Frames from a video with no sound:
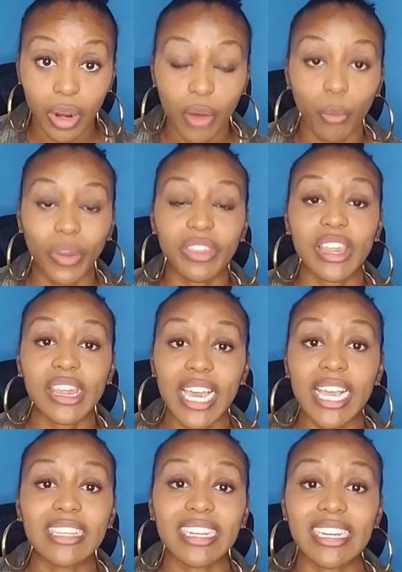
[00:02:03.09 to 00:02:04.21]
with the
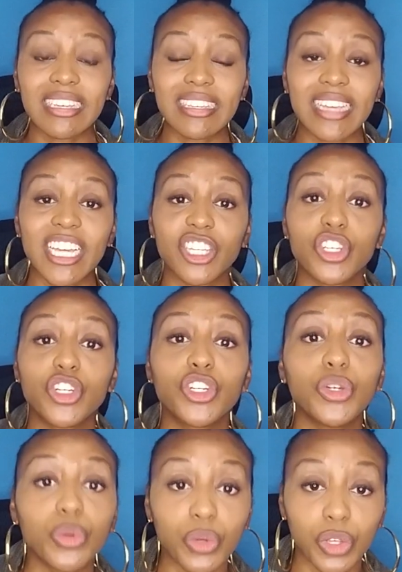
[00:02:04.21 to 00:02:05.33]
things that he says
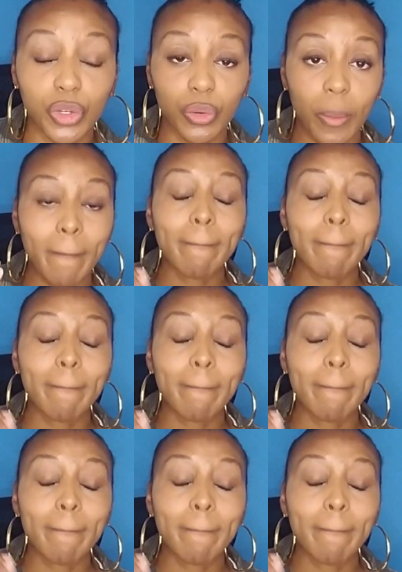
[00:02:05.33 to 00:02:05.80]
to you.